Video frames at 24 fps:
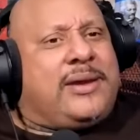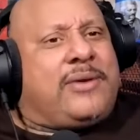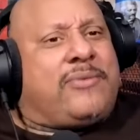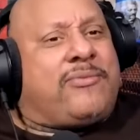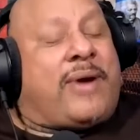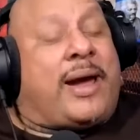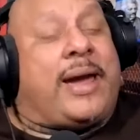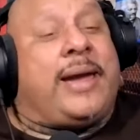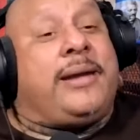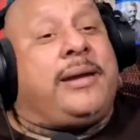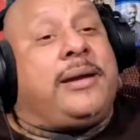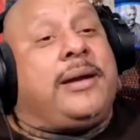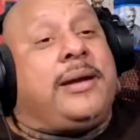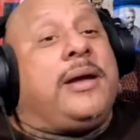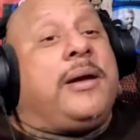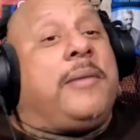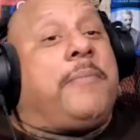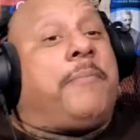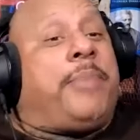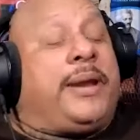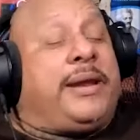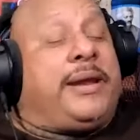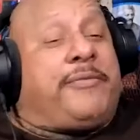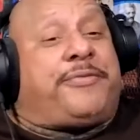Right? Yeah.
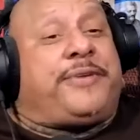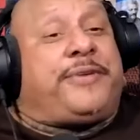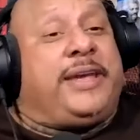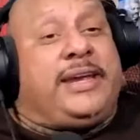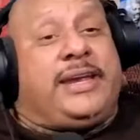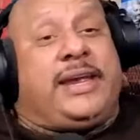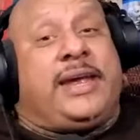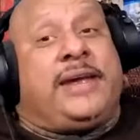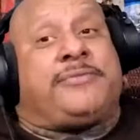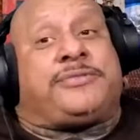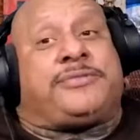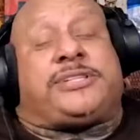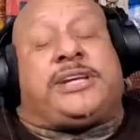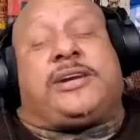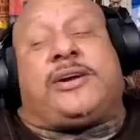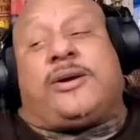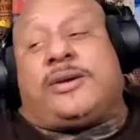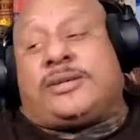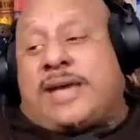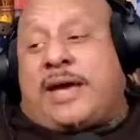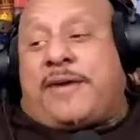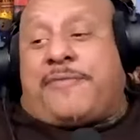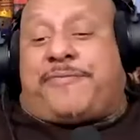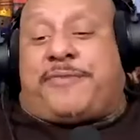But if he if she
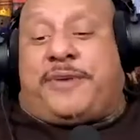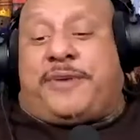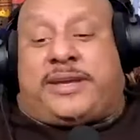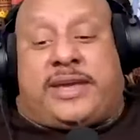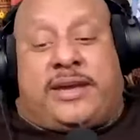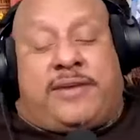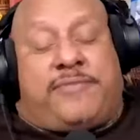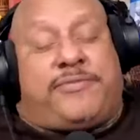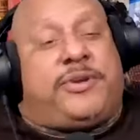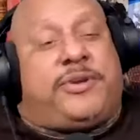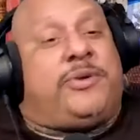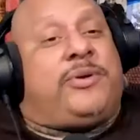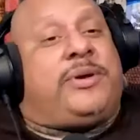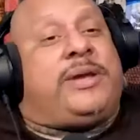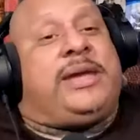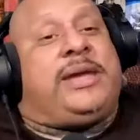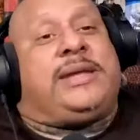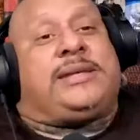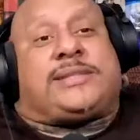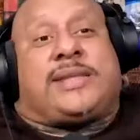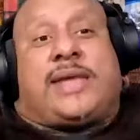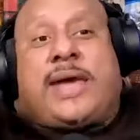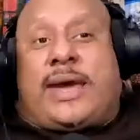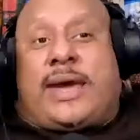goes, I forgive you,
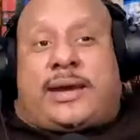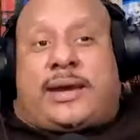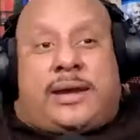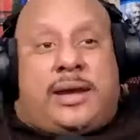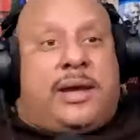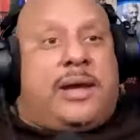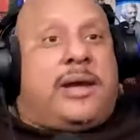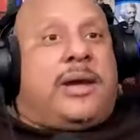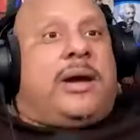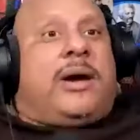he's like,